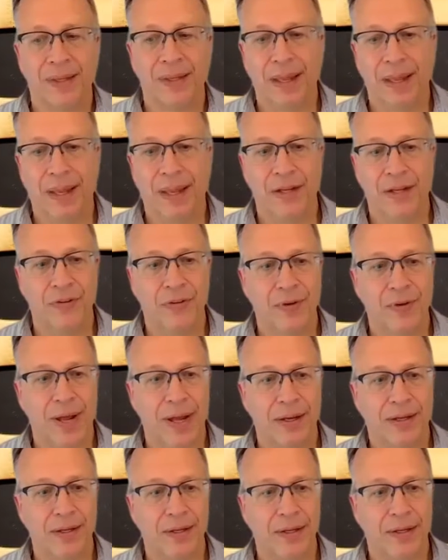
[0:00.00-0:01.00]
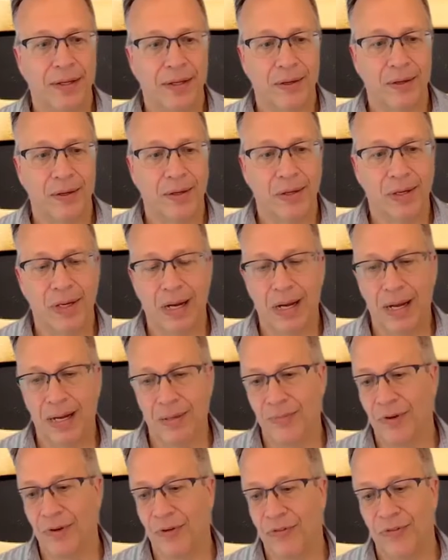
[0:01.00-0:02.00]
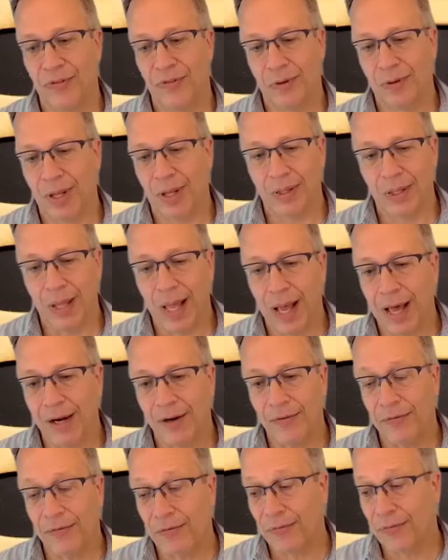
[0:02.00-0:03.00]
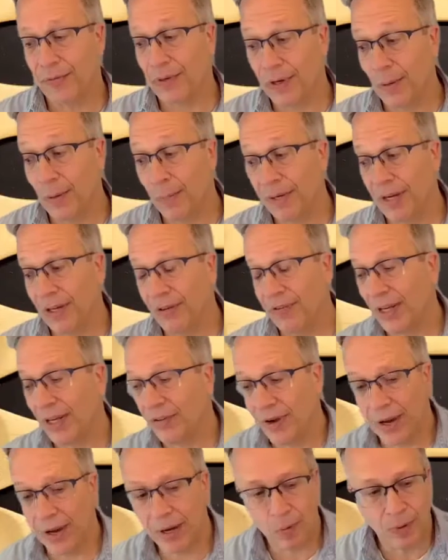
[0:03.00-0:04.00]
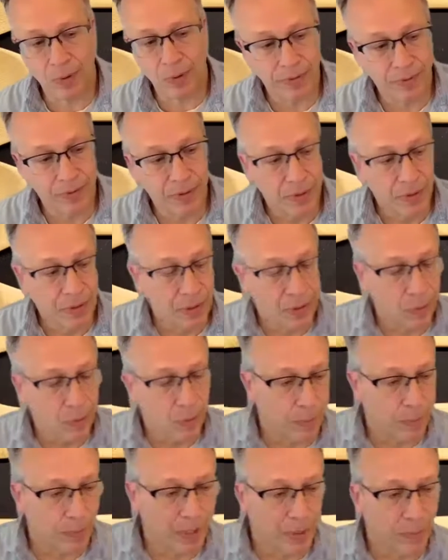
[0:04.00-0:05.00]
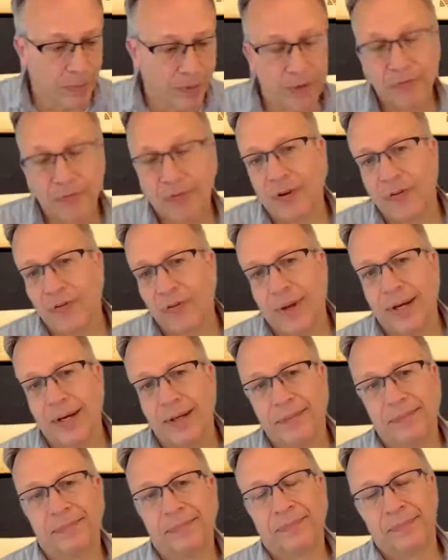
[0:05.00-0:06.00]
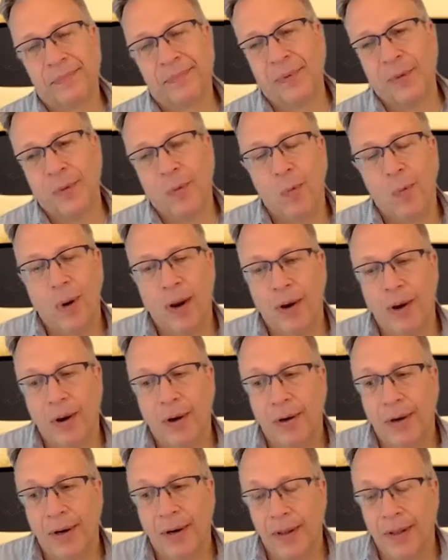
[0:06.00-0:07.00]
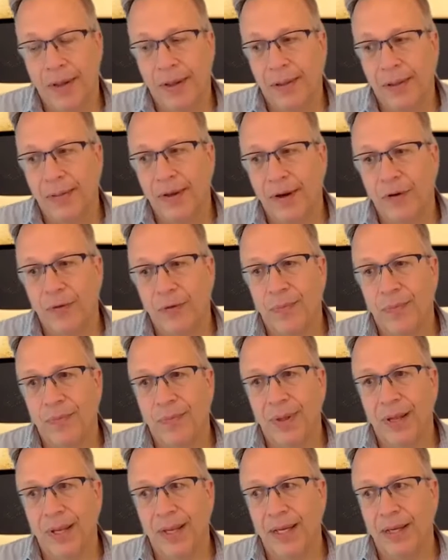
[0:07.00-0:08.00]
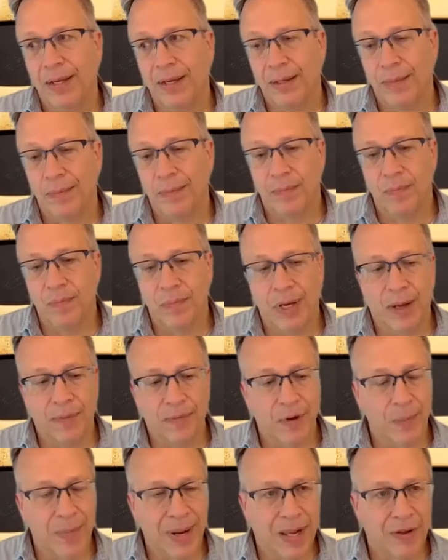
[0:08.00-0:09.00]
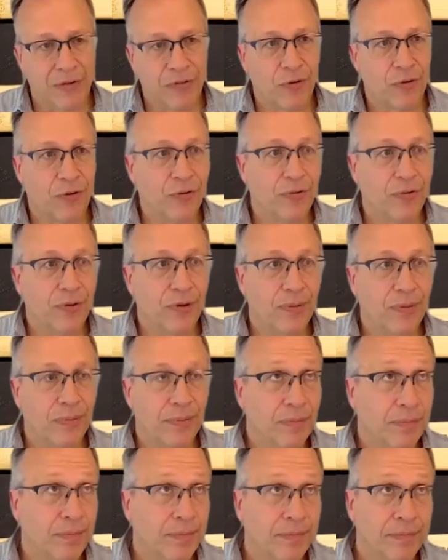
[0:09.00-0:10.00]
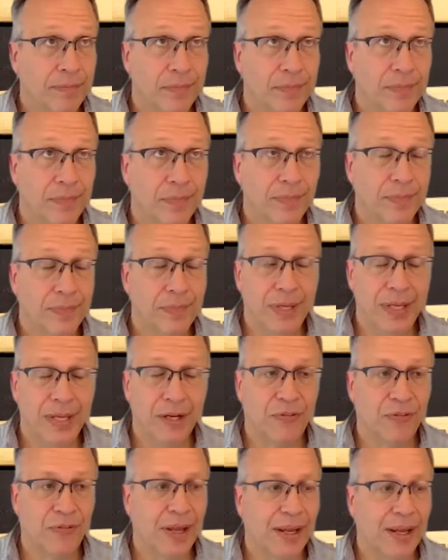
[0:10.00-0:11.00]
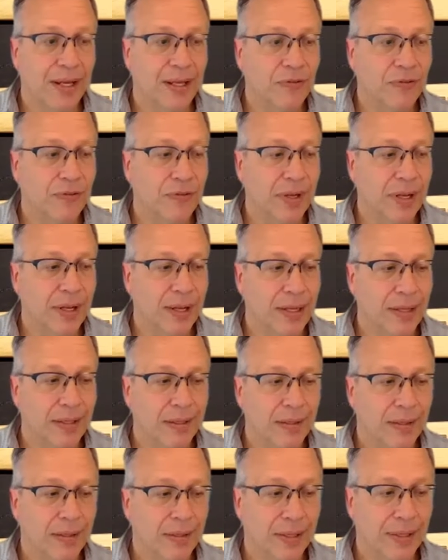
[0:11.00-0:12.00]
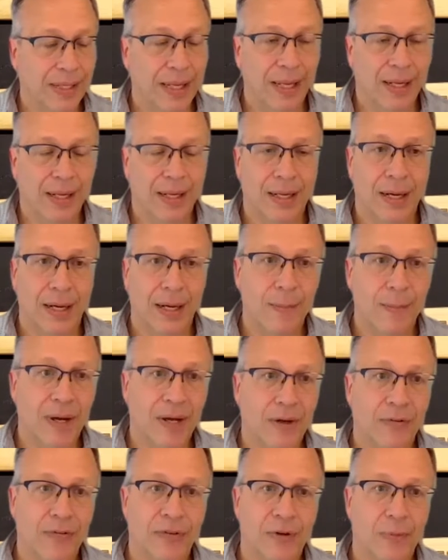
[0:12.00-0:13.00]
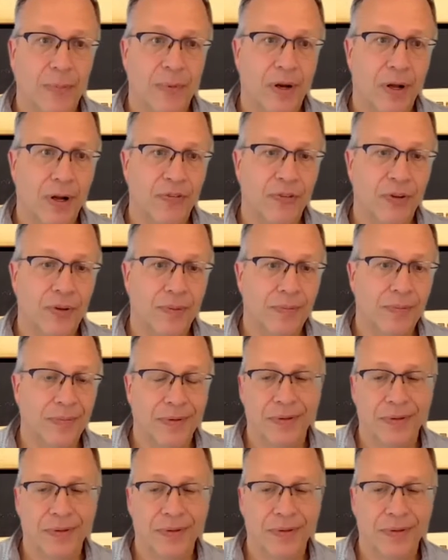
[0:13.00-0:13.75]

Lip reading: And you're not going to, there's still a lot of companies I talk with where people are frustrated, where they got their master's in data science and they can't get any models into production.